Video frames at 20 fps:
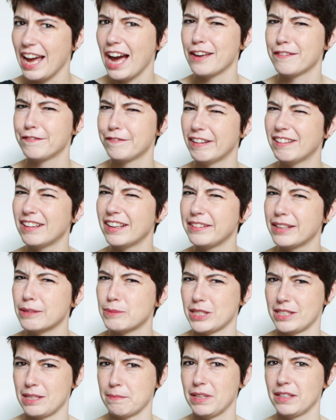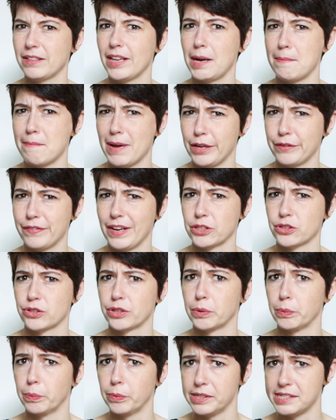I felt like there was something that a
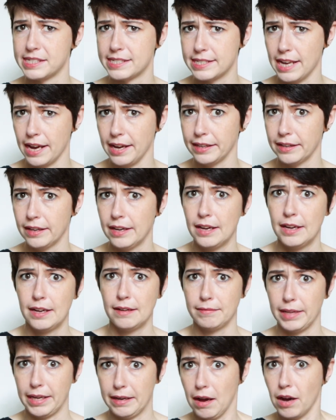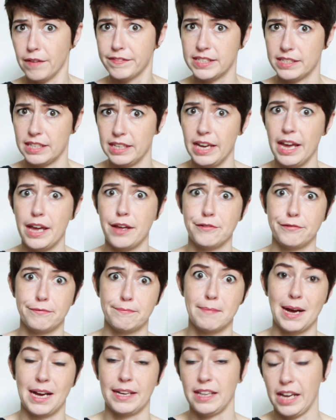manufacturer would say. Like, obviously, if
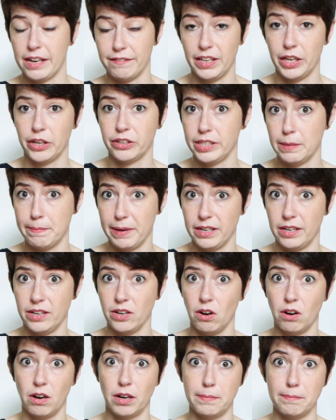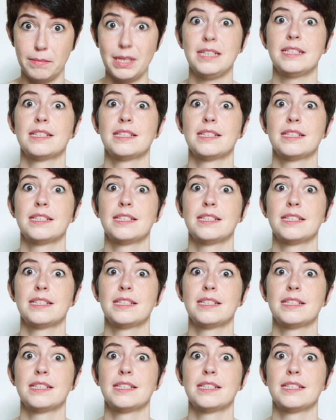my livelihood depended on me